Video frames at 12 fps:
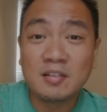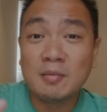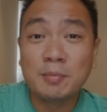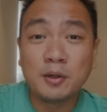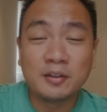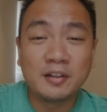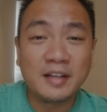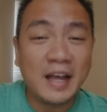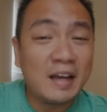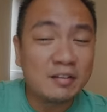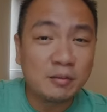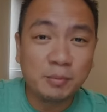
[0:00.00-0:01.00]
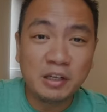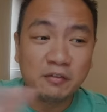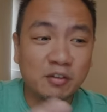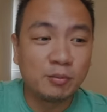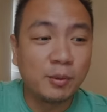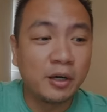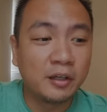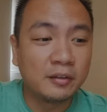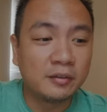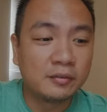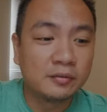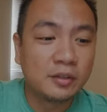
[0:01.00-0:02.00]
as important as the previous part.
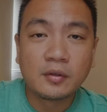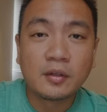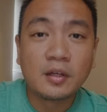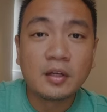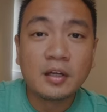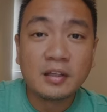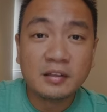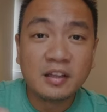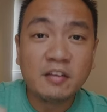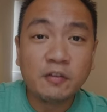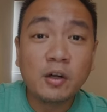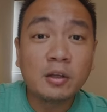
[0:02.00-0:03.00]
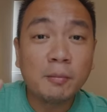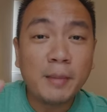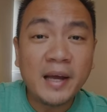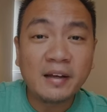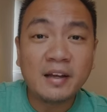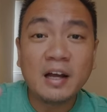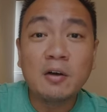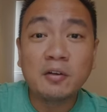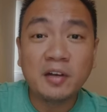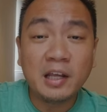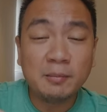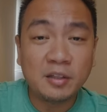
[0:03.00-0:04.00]
The default bank
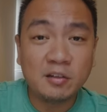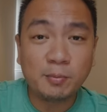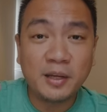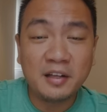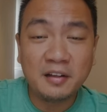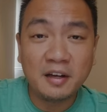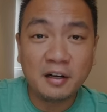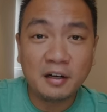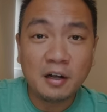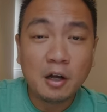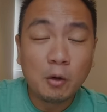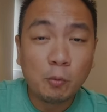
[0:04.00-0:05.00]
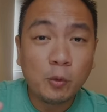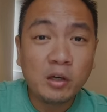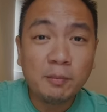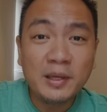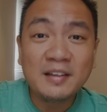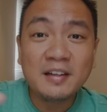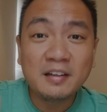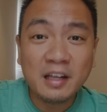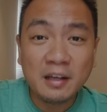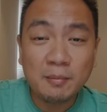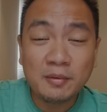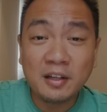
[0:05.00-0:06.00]
account name displayed here would be the
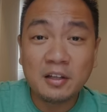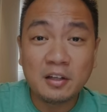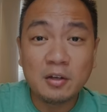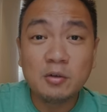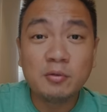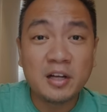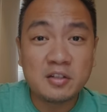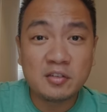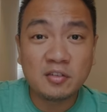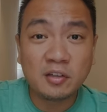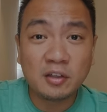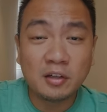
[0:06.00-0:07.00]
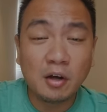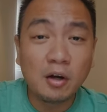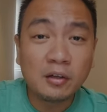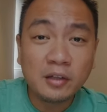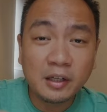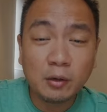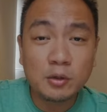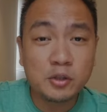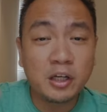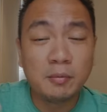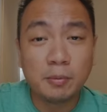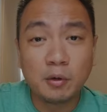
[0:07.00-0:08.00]
name that you registered on the
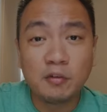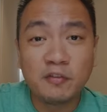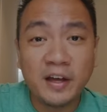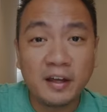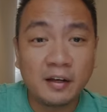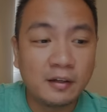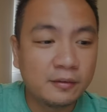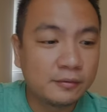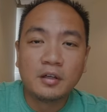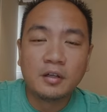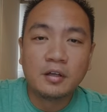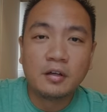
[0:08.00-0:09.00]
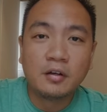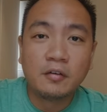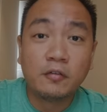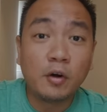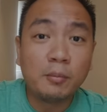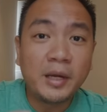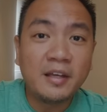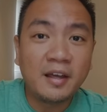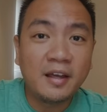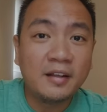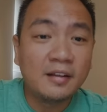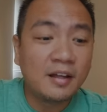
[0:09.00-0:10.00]
GoTrade profile. From my
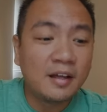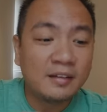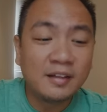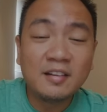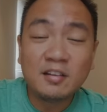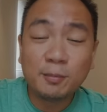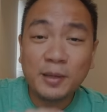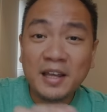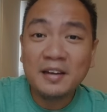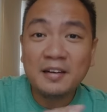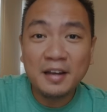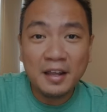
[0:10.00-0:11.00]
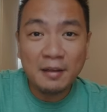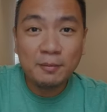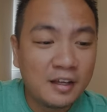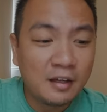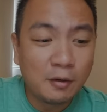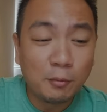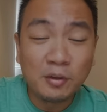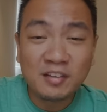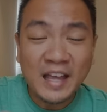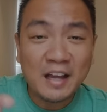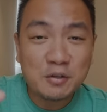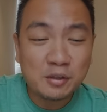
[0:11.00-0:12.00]
end, the displayed name was
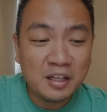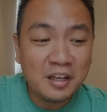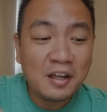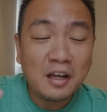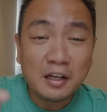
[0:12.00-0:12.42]
actually